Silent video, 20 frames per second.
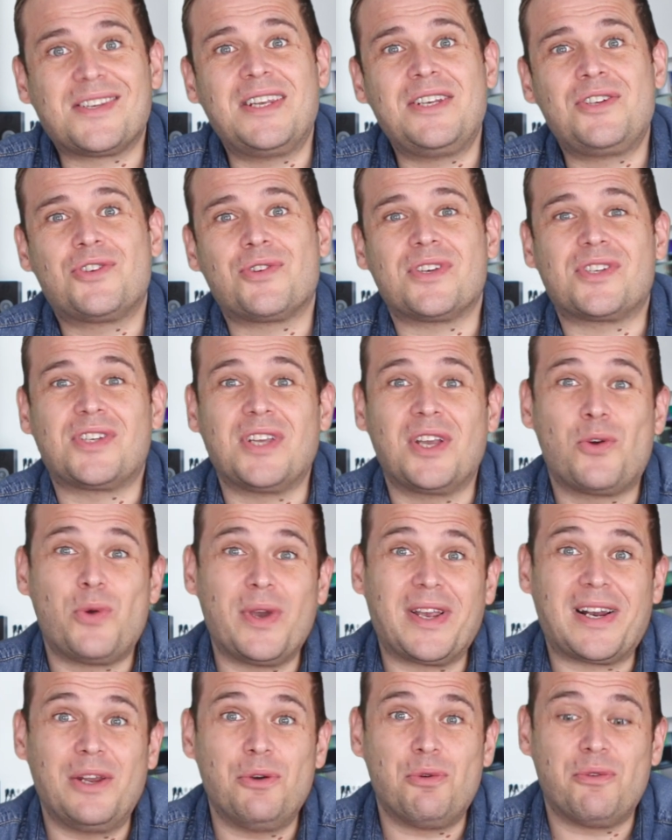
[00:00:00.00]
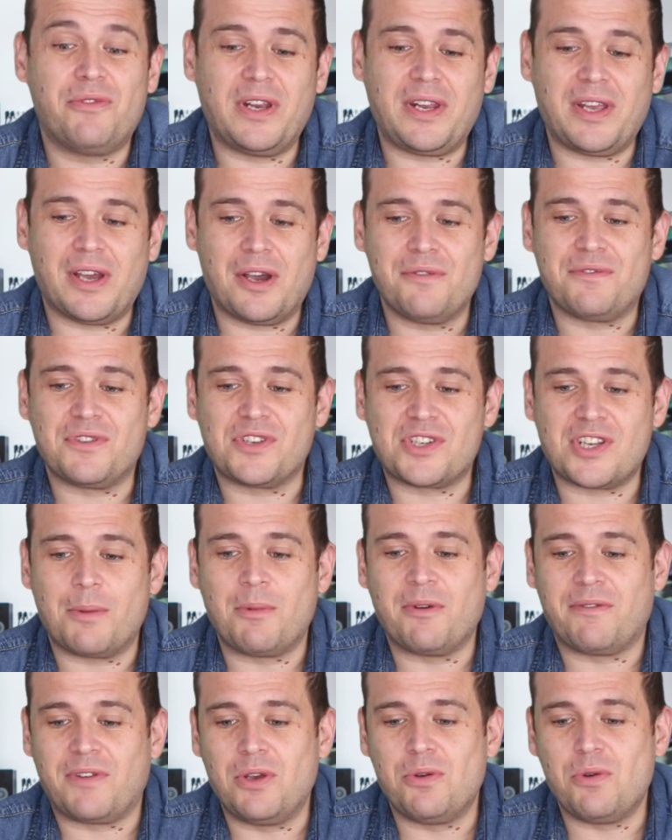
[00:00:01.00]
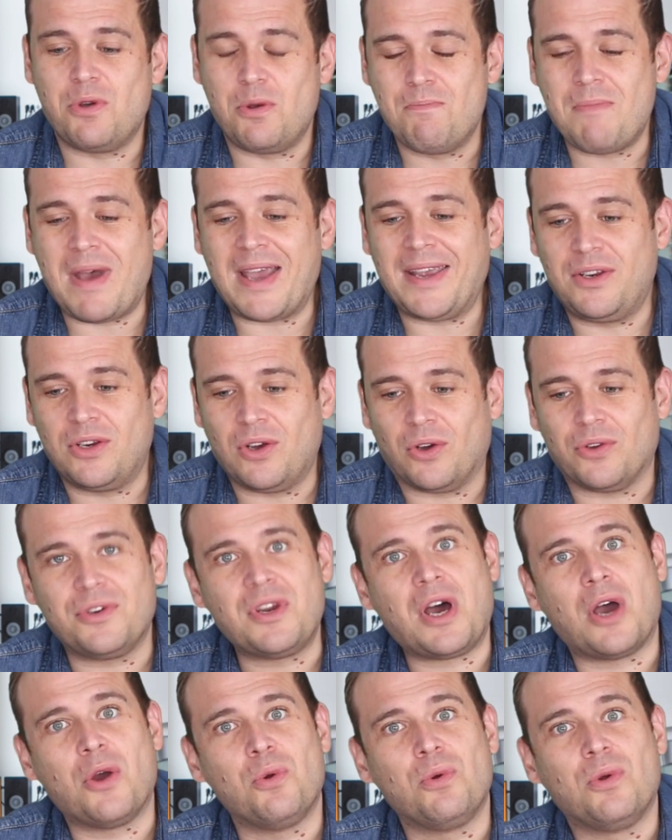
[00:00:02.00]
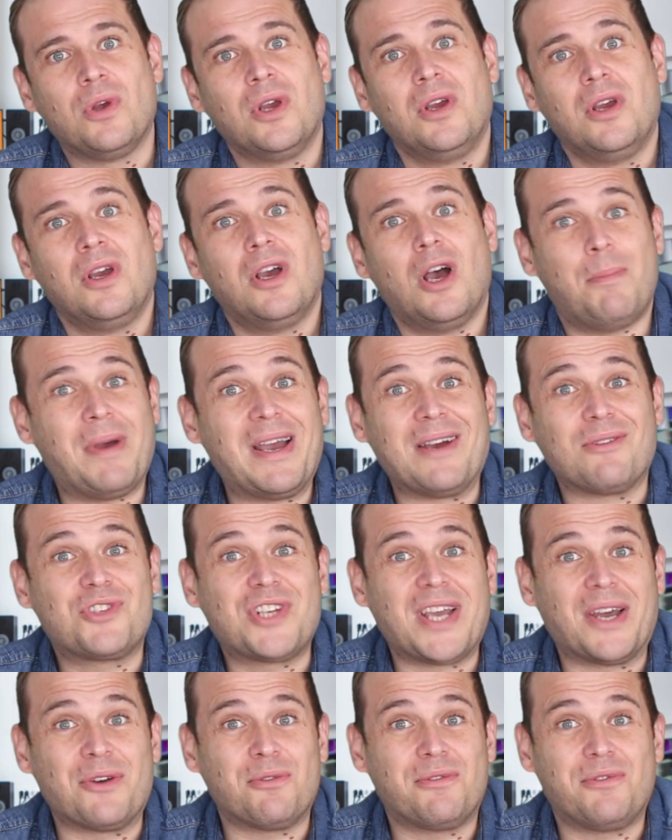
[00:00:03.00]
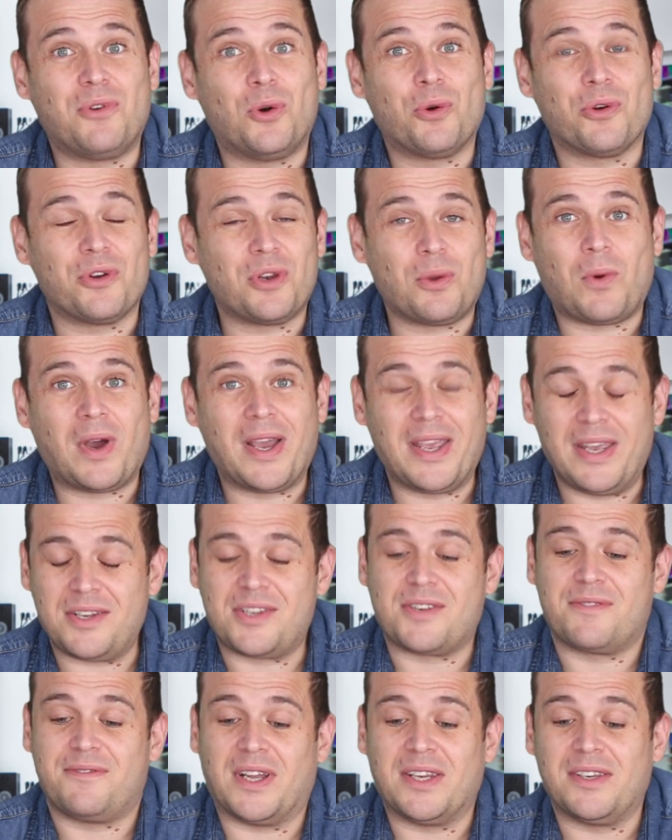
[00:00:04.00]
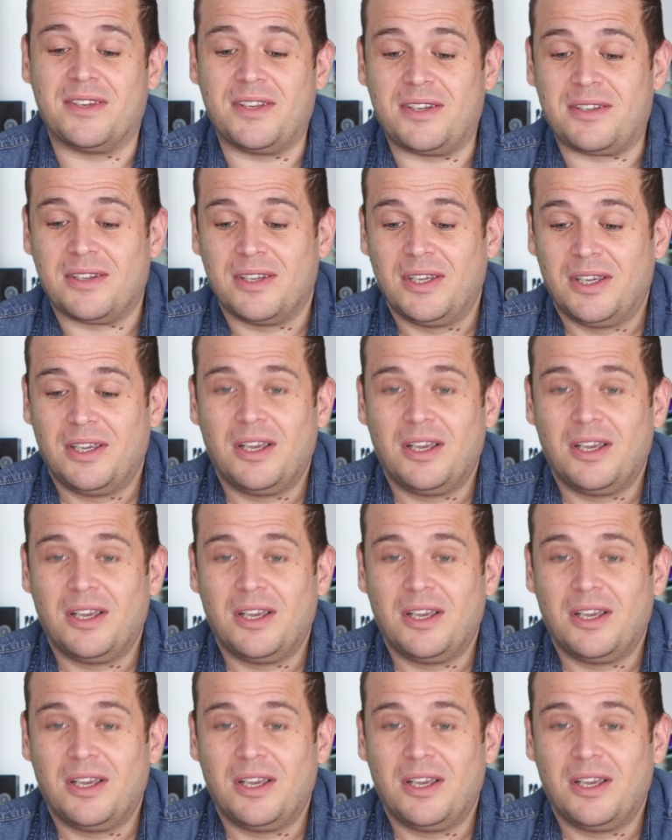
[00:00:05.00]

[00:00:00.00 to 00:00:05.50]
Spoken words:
an interesting quick little video for some of you who may not know about Channel 4 and the way it's funded.